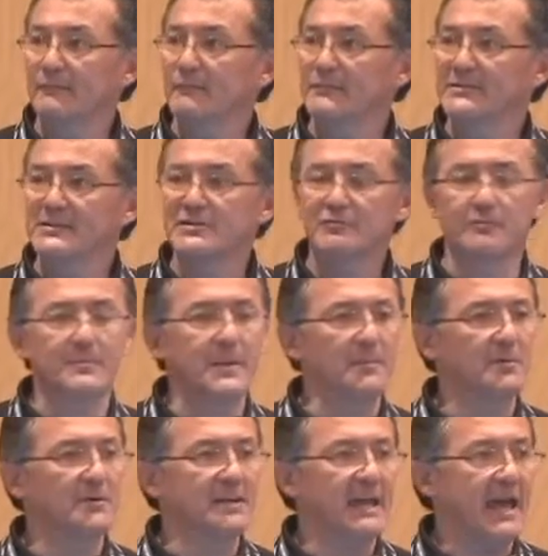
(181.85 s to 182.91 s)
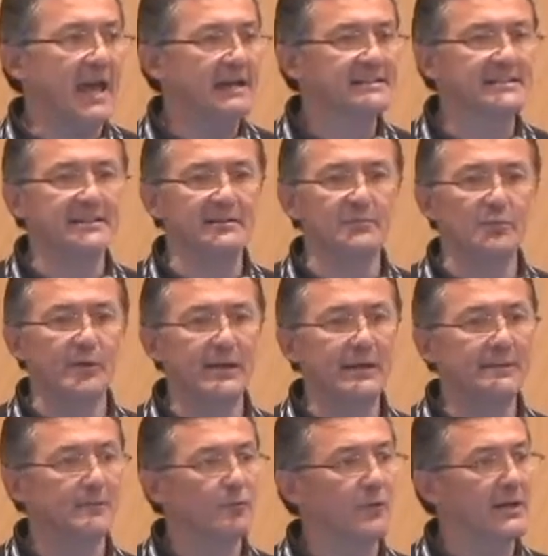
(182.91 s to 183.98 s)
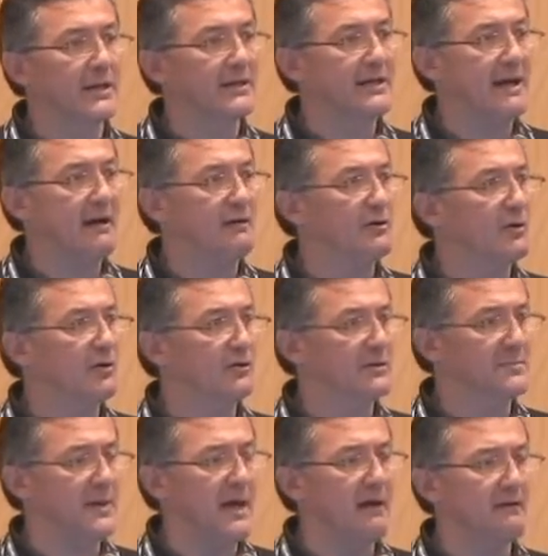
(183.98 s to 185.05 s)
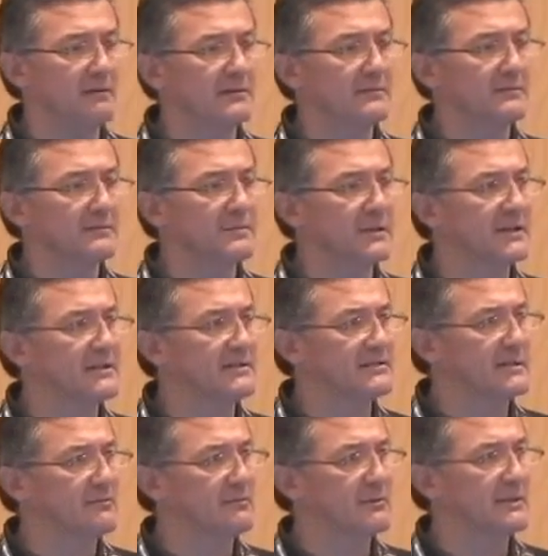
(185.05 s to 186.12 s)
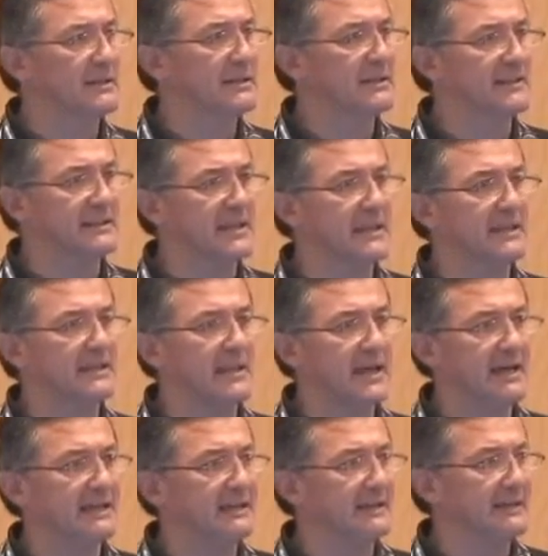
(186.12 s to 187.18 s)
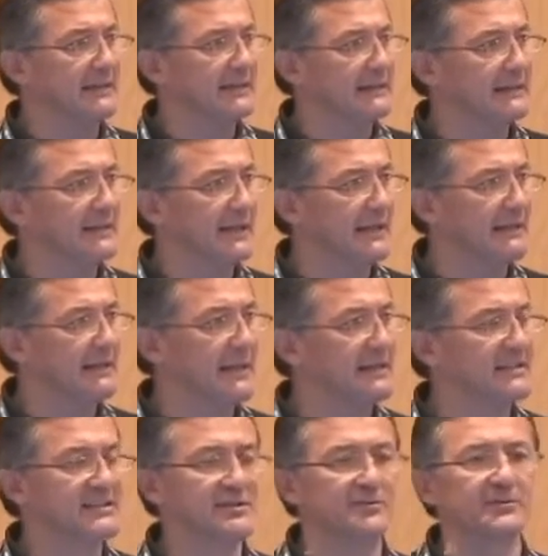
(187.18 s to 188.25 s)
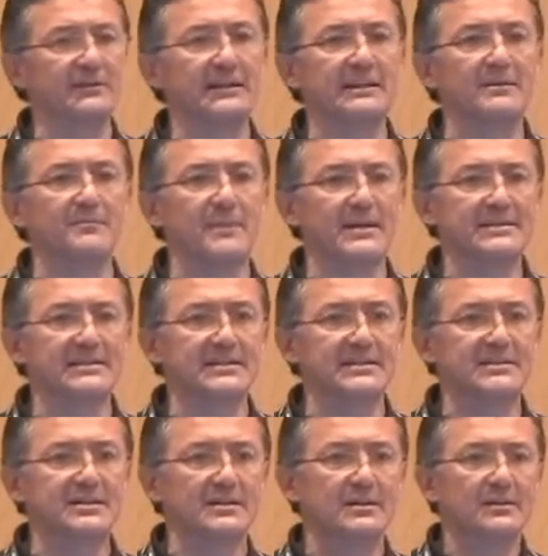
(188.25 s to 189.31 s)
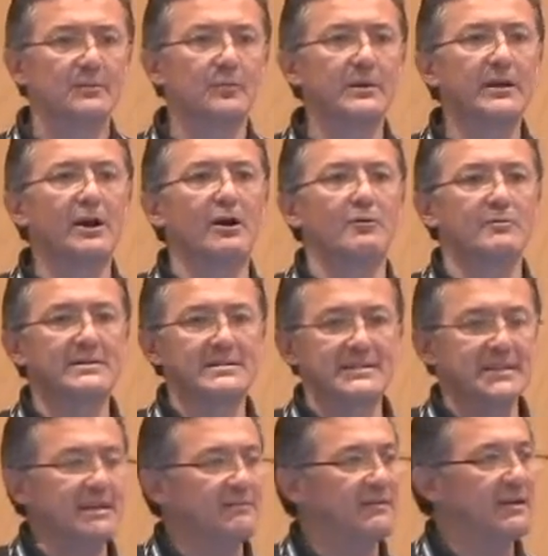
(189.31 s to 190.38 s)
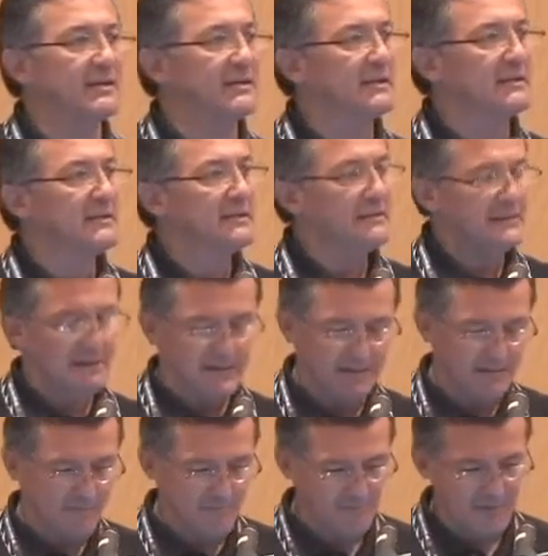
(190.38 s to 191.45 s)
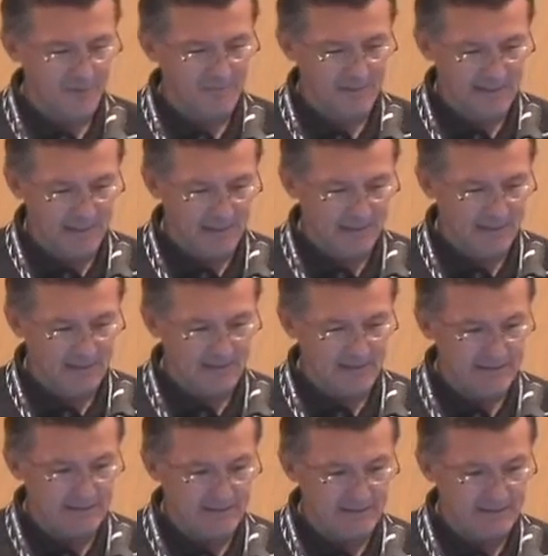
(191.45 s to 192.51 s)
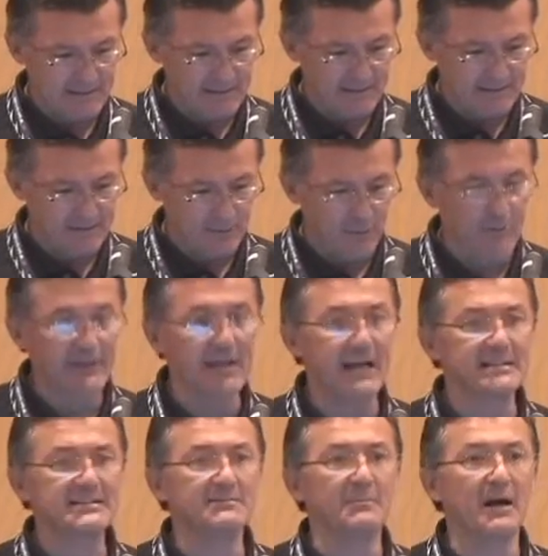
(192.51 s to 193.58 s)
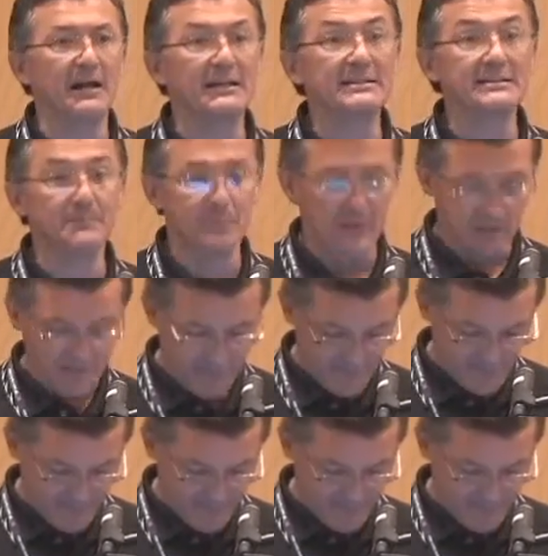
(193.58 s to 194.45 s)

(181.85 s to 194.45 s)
just remember the axiom, when in doubt, hold them out. Because I really think that is certainly the message we are receiving from the organizing bodies above.